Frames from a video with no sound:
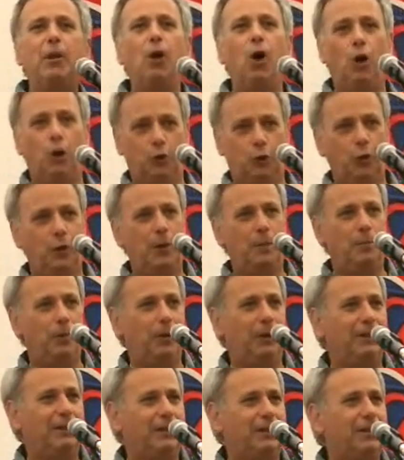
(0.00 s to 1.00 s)
belong to the
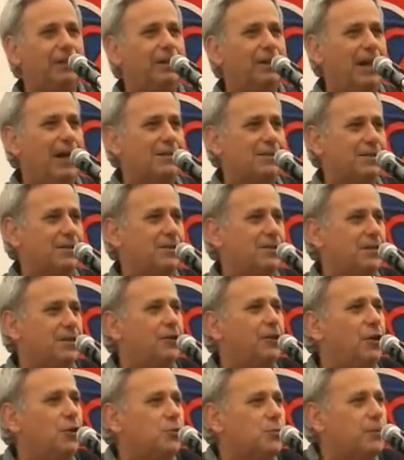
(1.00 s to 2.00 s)
political classes
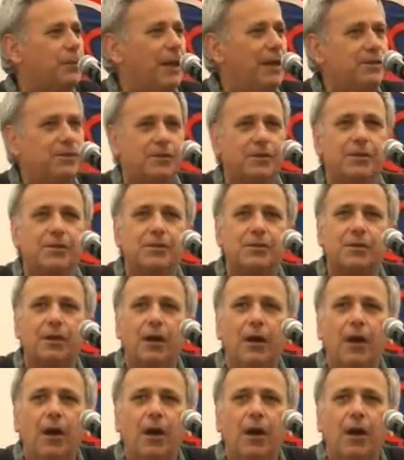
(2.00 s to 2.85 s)
in those places,